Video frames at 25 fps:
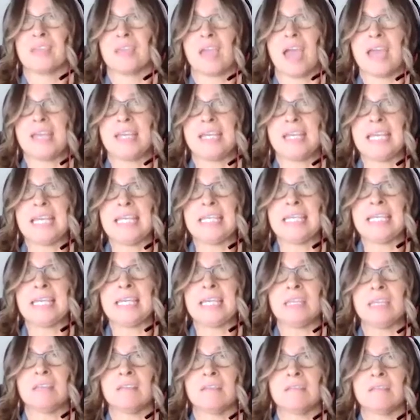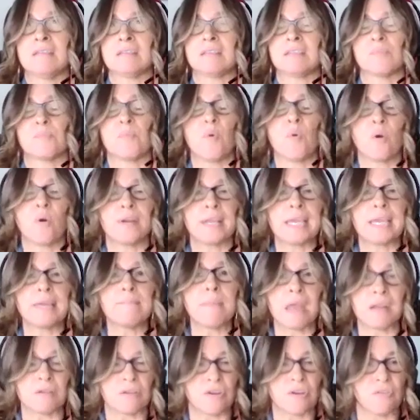I needed supporting
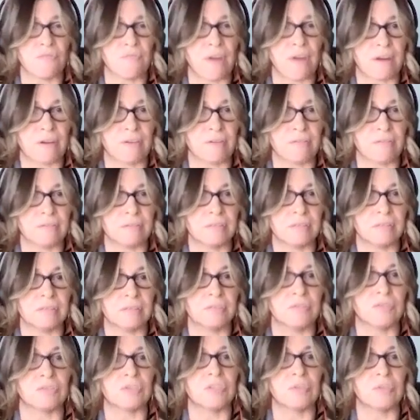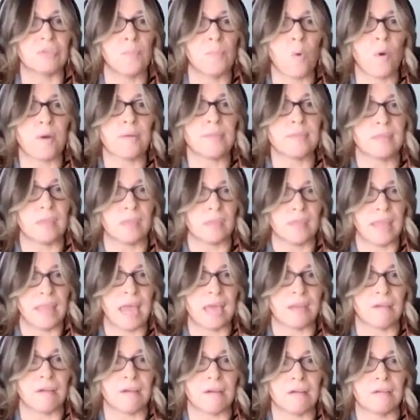medical records to support the
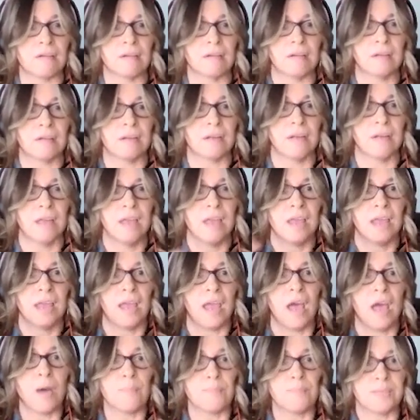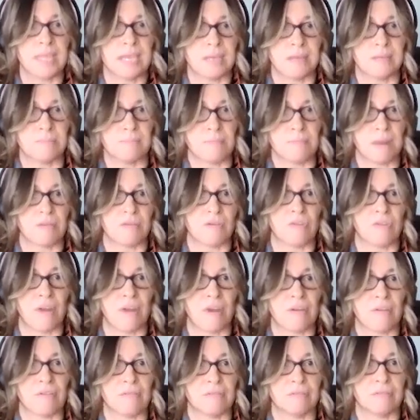letter, updated medical
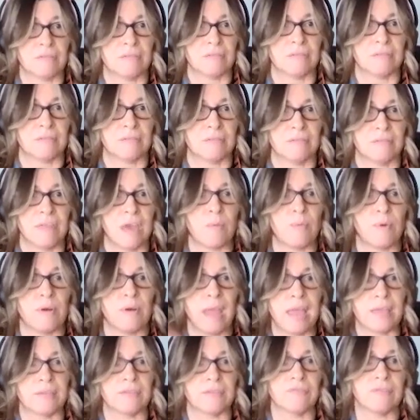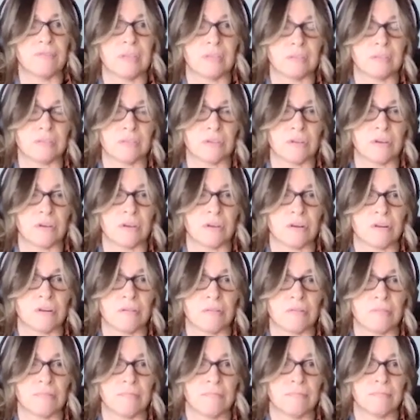records that were entered into
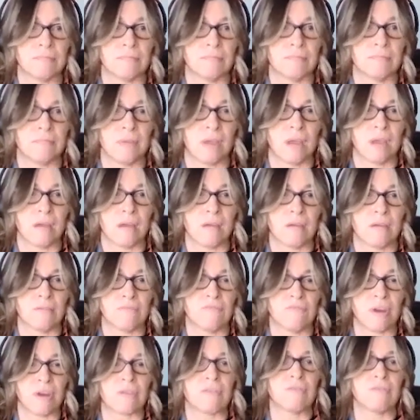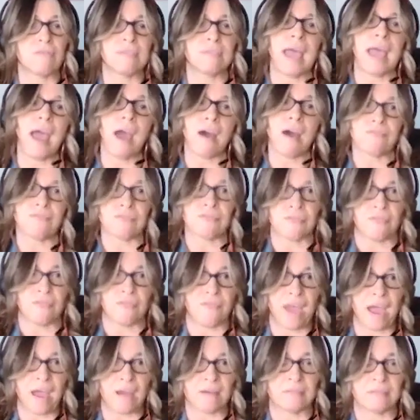her records after the
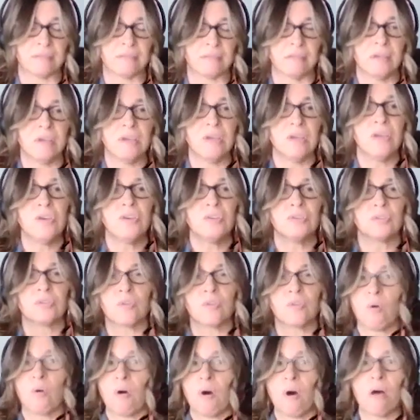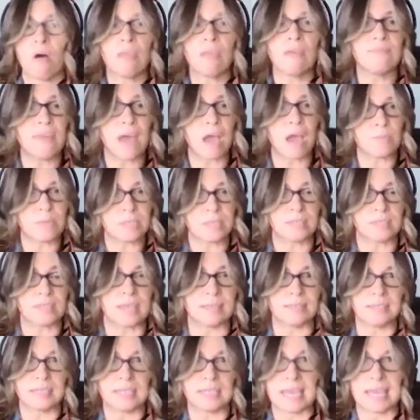fact. So all of that was
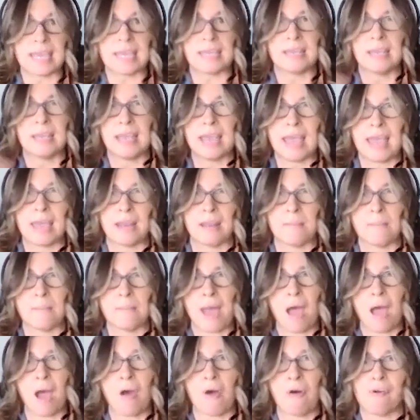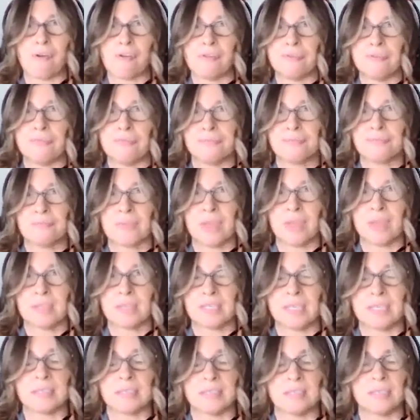sent in, and about, I'd
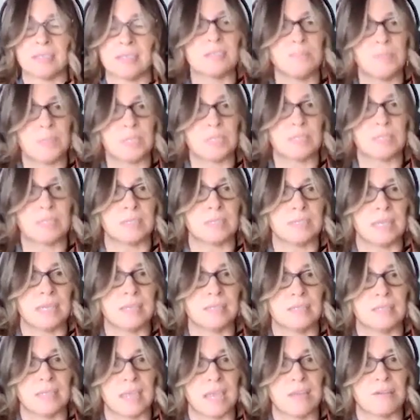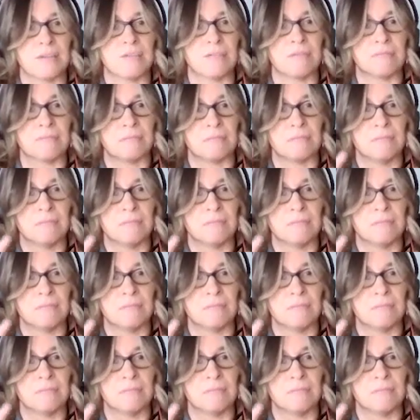say 6 business days later,